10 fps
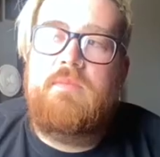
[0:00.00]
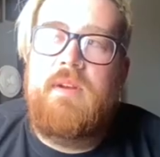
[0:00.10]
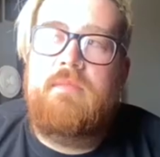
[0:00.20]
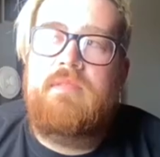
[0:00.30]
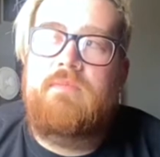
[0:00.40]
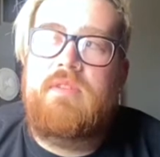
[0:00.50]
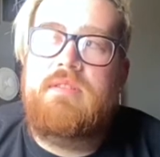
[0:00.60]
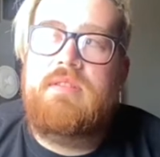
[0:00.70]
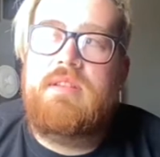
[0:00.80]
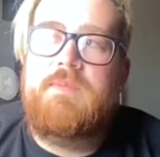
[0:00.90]
problem
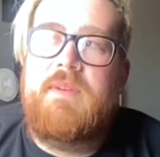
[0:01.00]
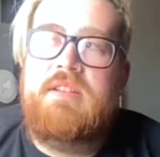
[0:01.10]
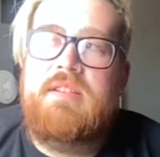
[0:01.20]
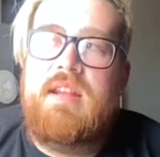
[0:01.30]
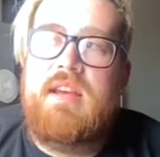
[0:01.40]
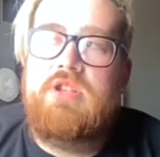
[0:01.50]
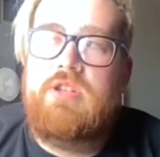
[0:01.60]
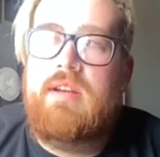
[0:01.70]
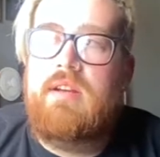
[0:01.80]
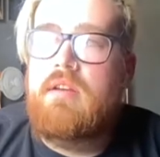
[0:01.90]
was, especially the
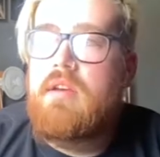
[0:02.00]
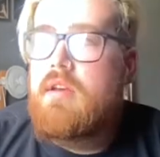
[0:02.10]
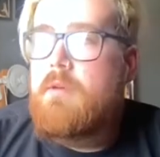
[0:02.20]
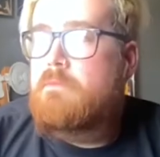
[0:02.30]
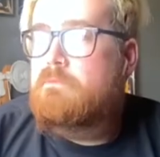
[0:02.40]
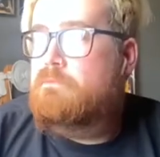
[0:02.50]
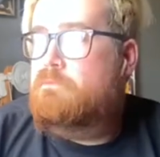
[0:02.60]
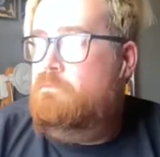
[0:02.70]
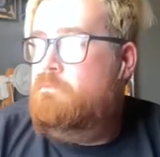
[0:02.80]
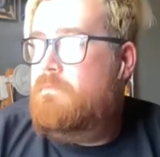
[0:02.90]
last year,
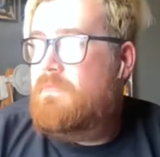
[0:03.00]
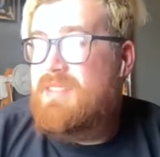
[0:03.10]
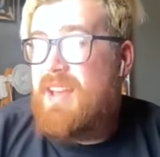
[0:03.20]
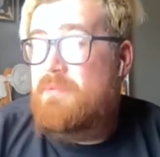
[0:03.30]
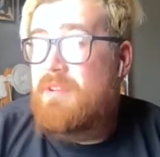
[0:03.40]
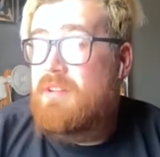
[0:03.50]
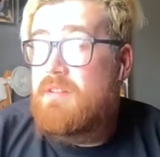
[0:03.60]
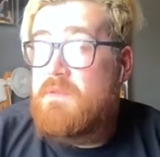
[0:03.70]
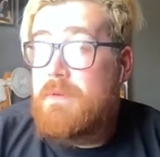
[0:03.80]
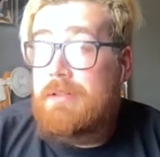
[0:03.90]
it's happening
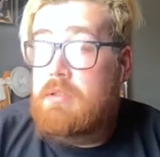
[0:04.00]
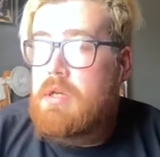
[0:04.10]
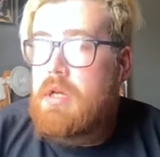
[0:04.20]
here as well.